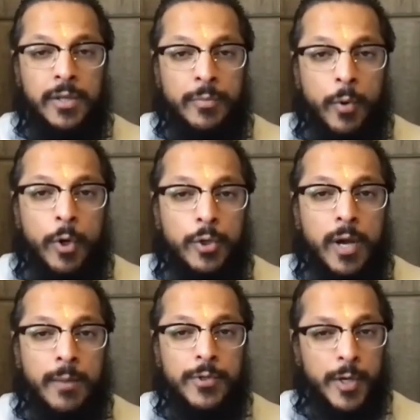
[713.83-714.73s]
the more you
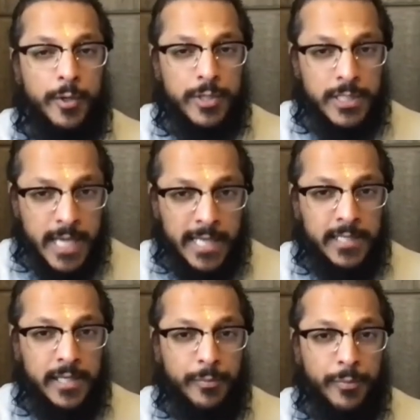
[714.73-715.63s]
come to understand
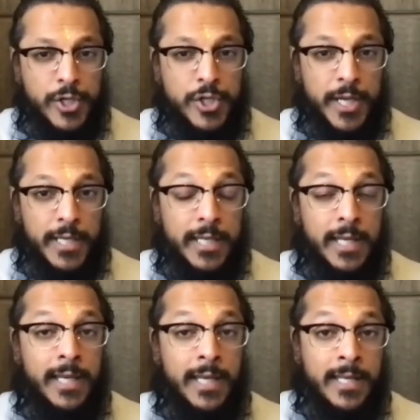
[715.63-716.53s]
and appreciate
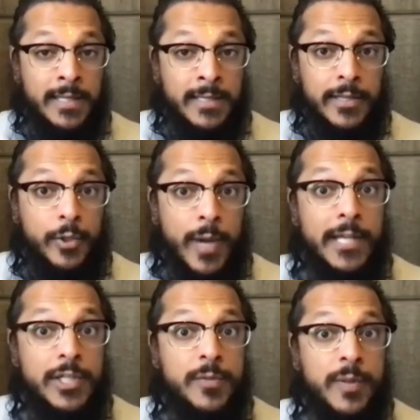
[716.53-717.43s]
that there
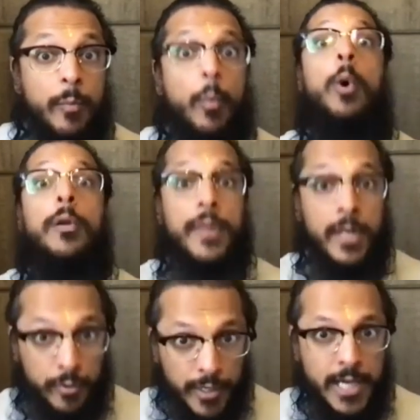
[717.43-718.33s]
has to be more than
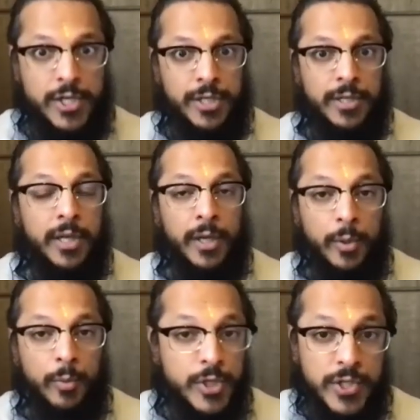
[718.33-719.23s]
creation,
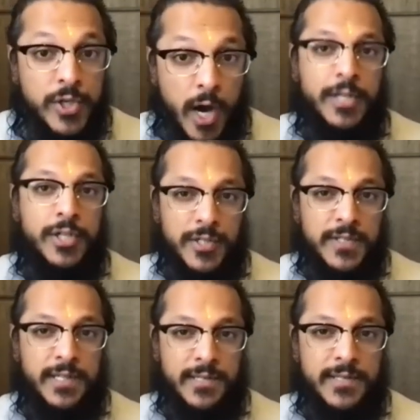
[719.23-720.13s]
which is
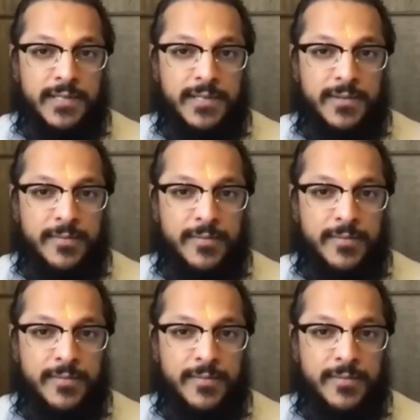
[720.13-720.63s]
consciousness.